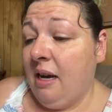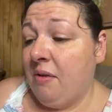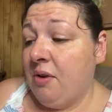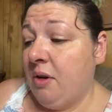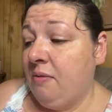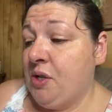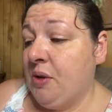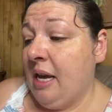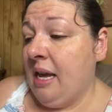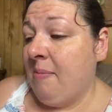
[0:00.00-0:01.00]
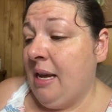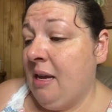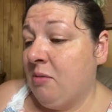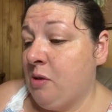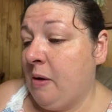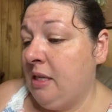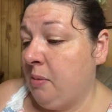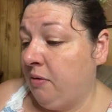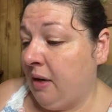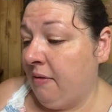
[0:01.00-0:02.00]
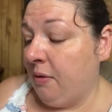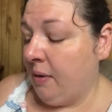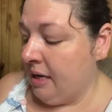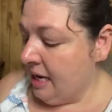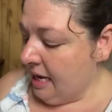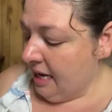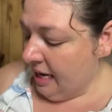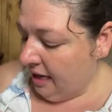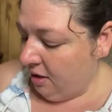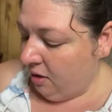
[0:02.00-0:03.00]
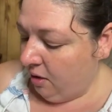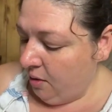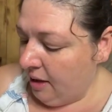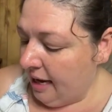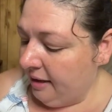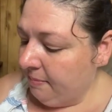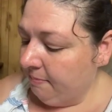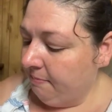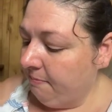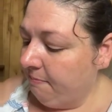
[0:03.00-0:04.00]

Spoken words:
governor of Judah and made him responsible for everyone, including